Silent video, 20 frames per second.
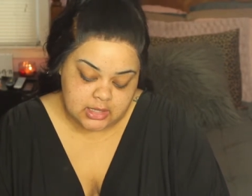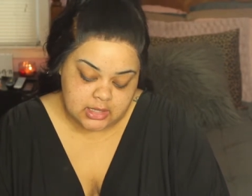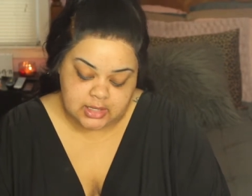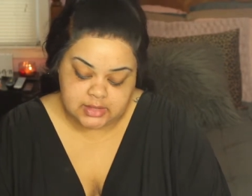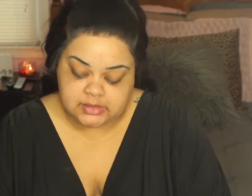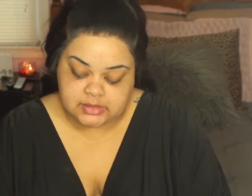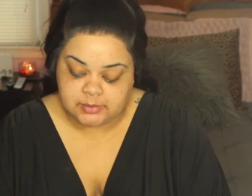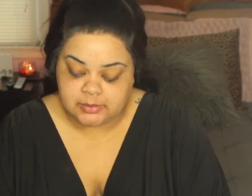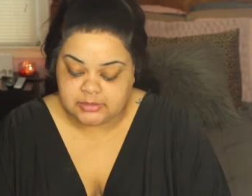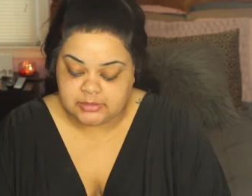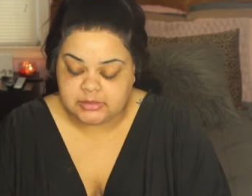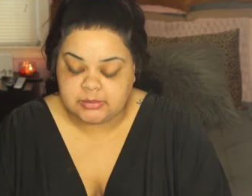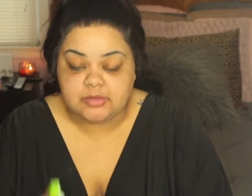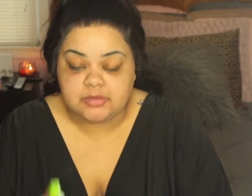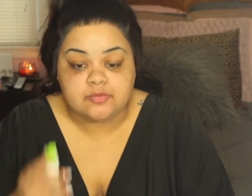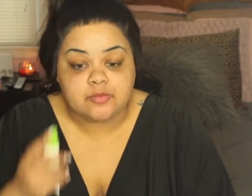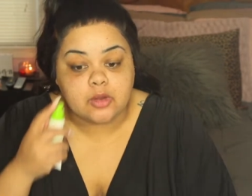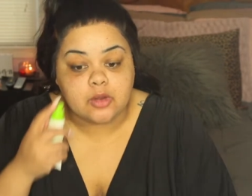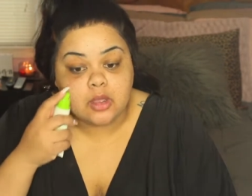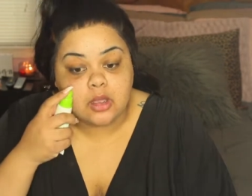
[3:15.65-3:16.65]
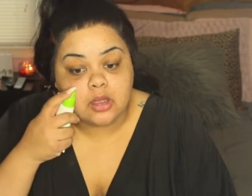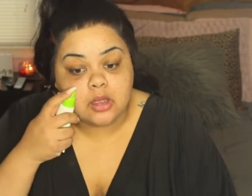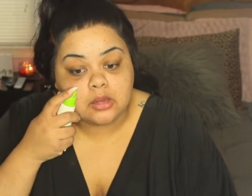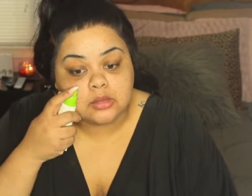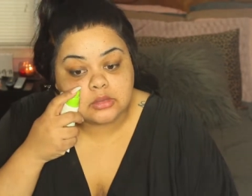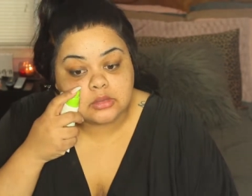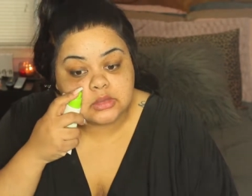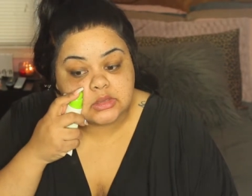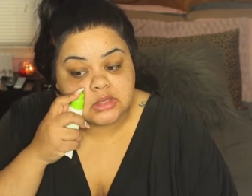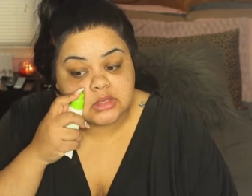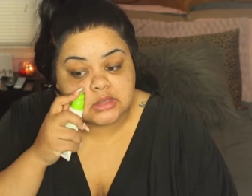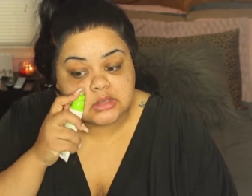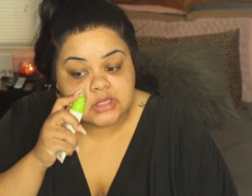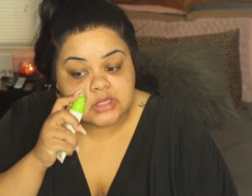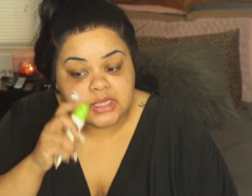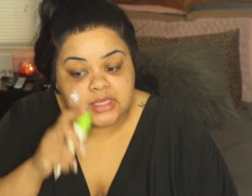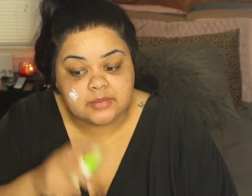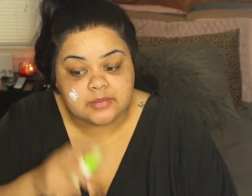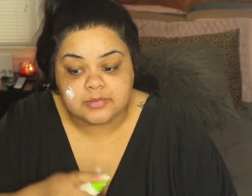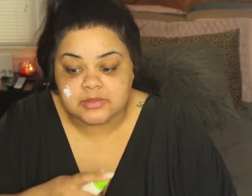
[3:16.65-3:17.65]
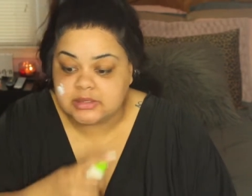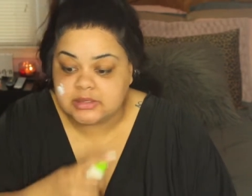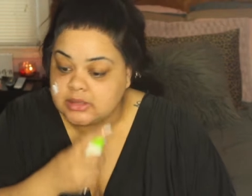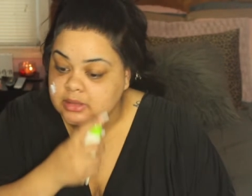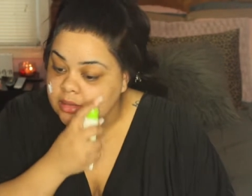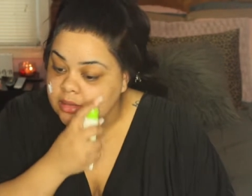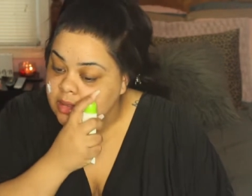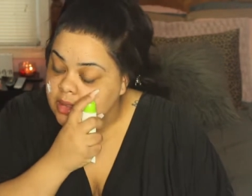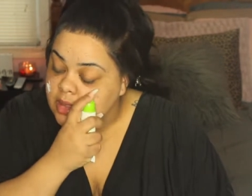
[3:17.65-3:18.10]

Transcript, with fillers: It's supposed to be for all skin types.